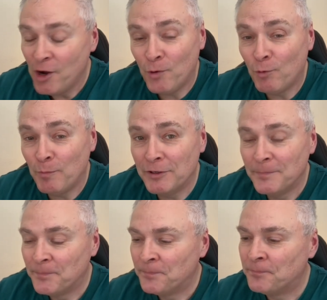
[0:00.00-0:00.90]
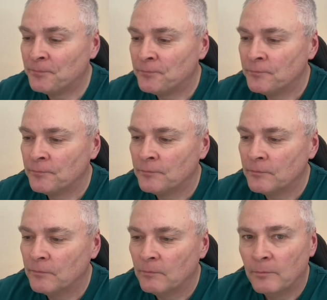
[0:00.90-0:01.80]
A woman.
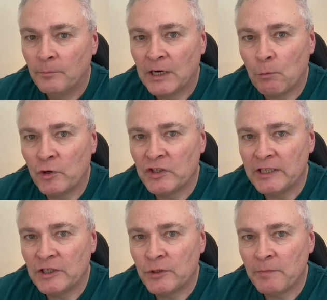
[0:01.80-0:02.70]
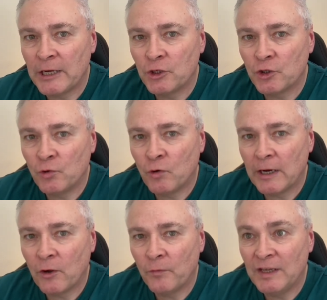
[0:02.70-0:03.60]
But I wanted to make sure I
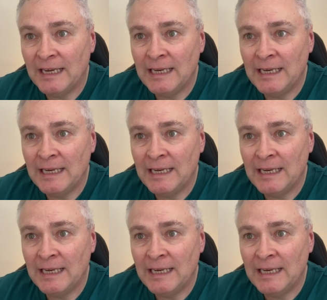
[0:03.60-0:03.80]
got